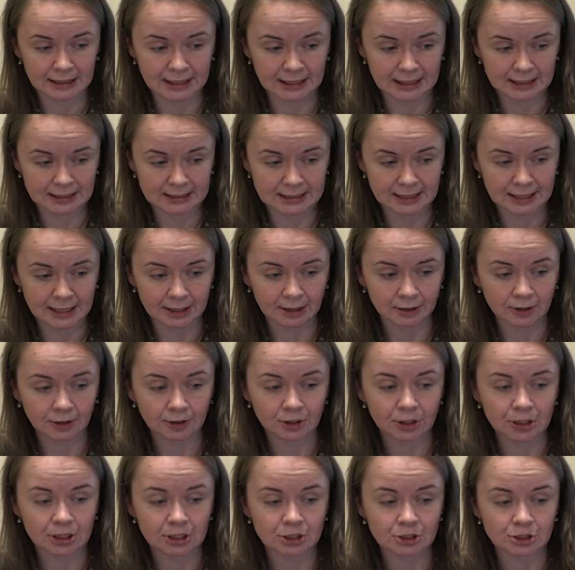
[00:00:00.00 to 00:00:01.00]

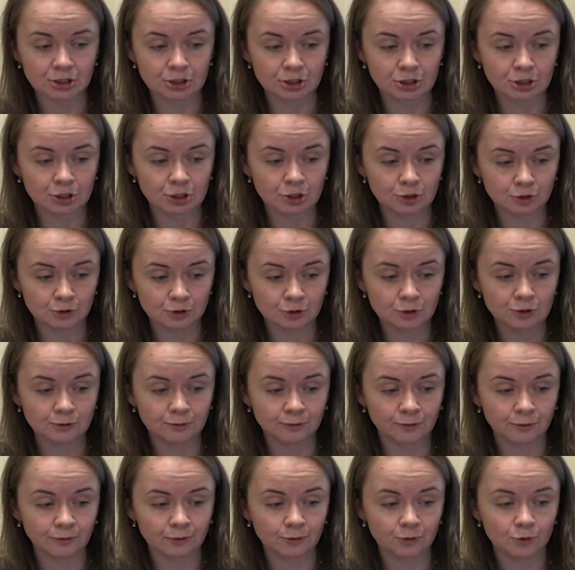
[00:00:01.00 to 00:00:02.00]
sklearn is used
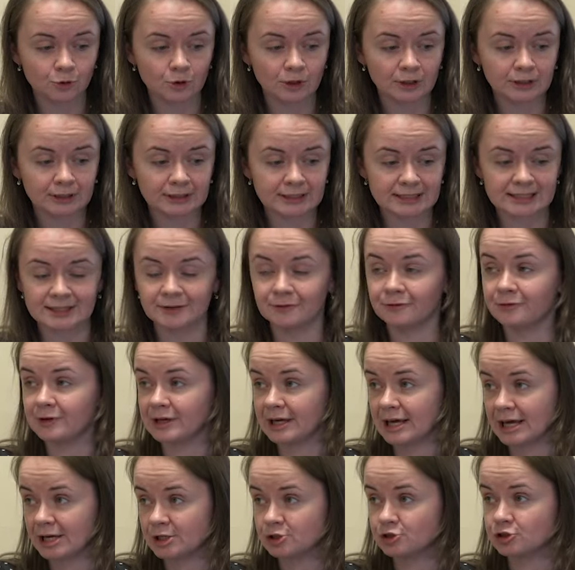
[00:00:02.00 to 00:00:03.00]
for
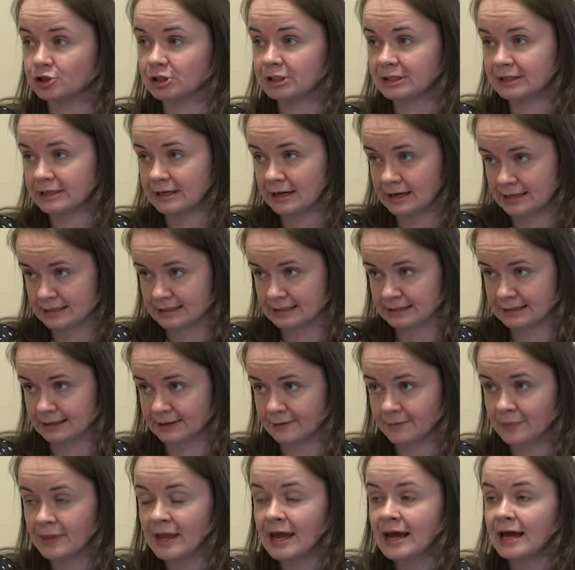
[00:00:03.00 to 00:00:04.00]
classification
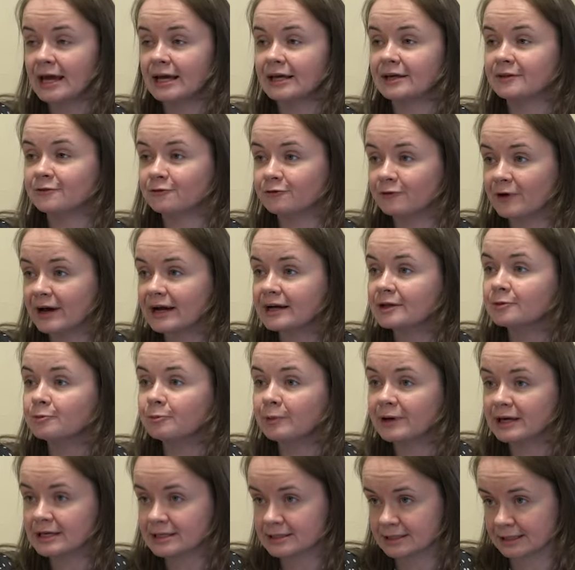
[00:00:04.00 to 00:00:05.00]
tasks. In
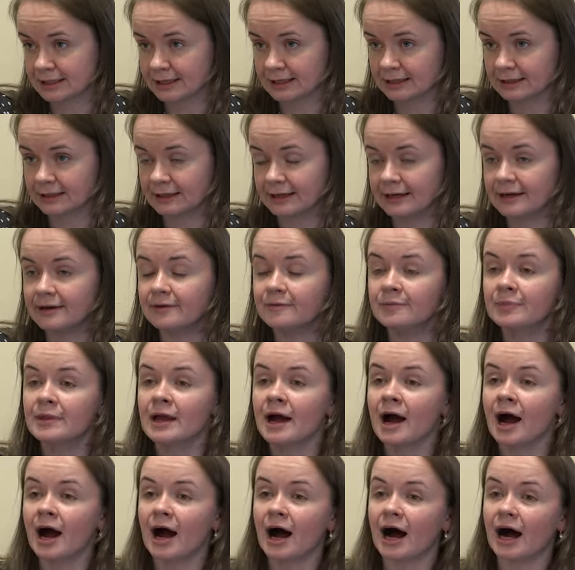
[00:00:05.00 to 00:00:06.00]
fact, basically,
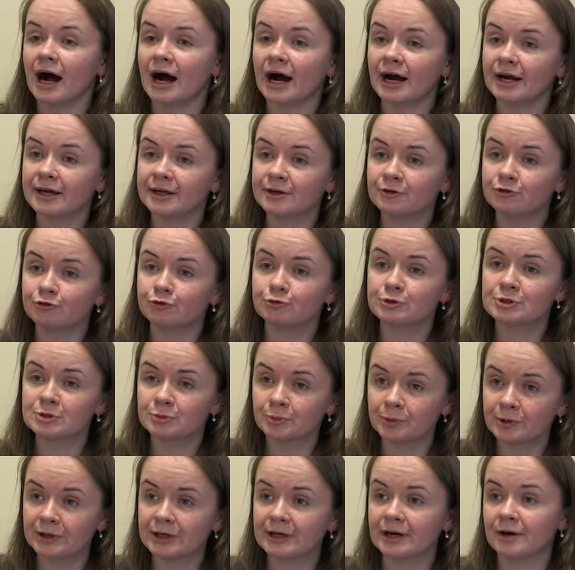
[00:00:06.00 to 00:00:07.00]
if we
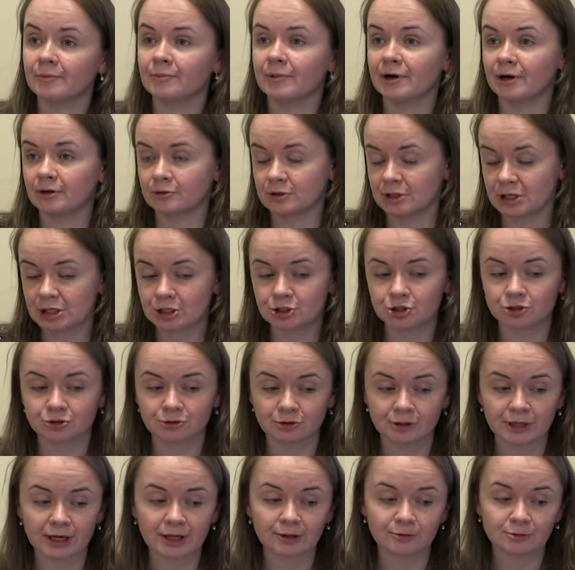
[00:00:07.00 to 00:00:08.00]
speak about
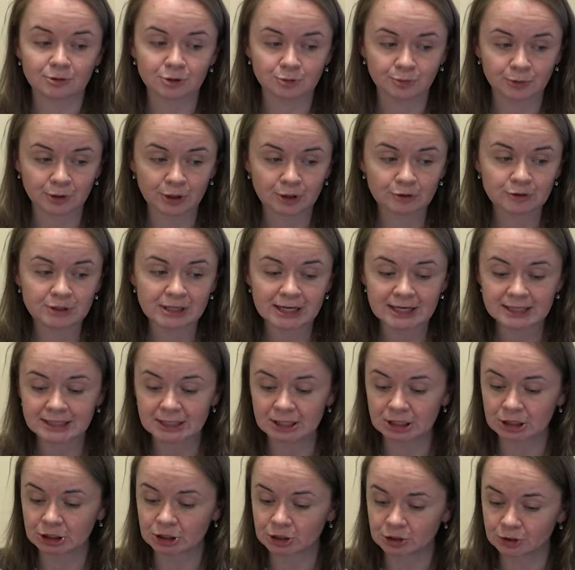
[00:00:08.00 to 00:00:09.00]
natural language
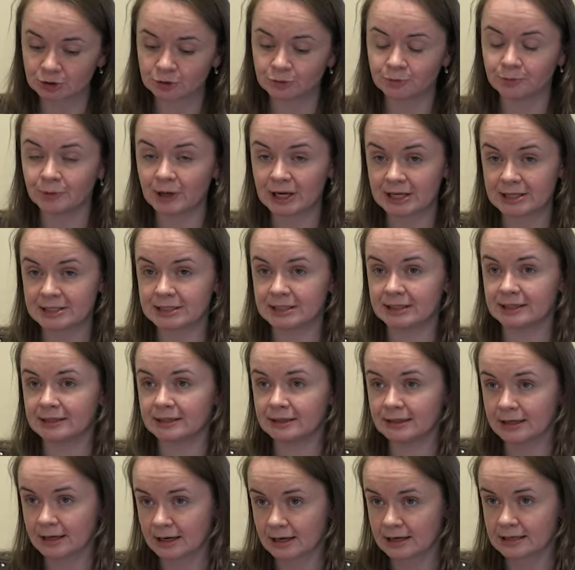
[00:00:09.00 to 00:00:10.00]
processing, two
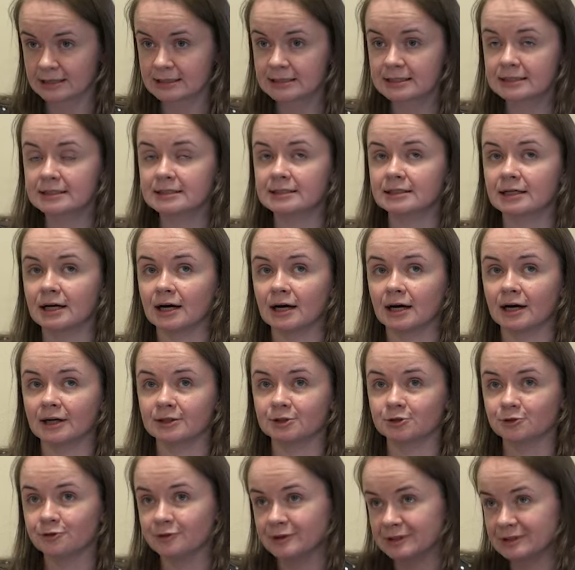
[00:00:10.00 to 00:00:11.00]
basic tasks,
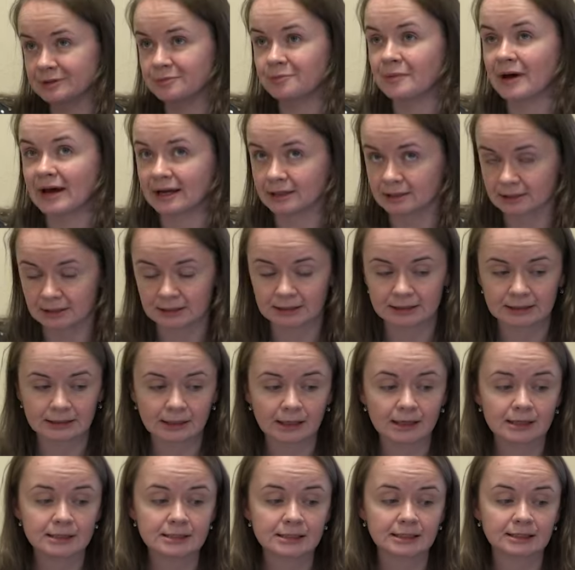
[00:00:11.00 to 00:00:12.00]
two fundamental
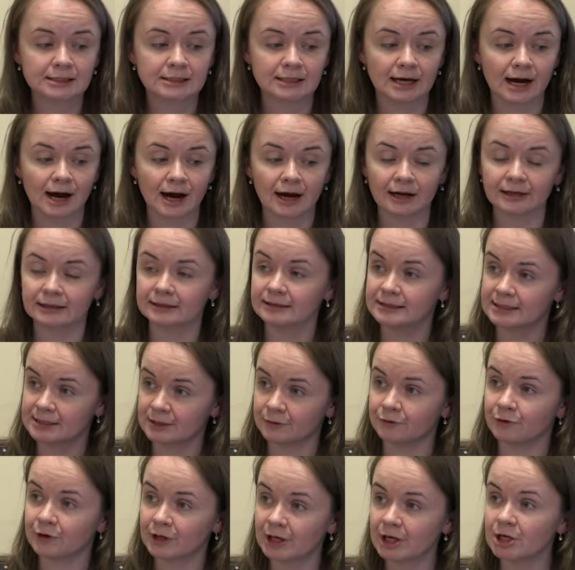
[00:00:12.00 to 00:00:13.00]
tasks are
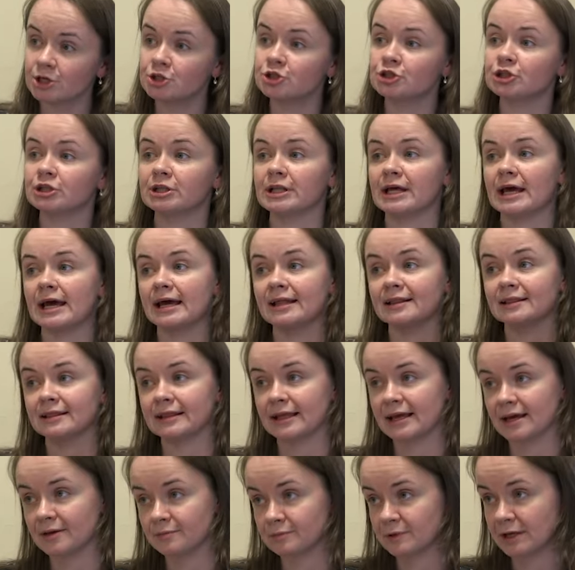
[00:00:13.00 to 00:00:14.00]
classification and
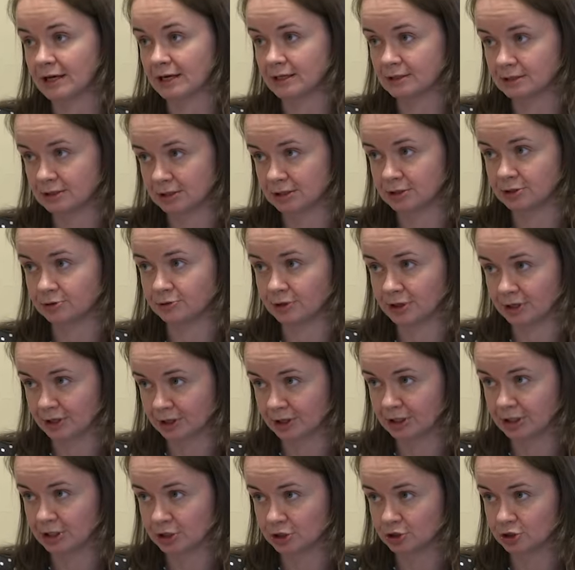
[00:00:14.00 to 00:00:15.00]
named entity
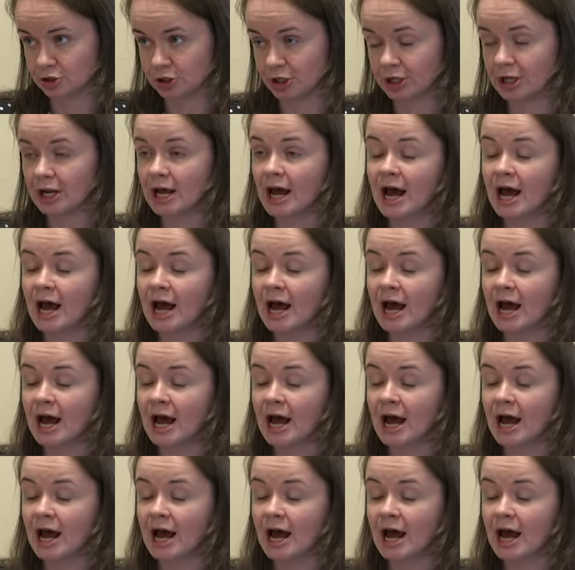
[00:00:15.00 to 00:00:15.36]
recognition.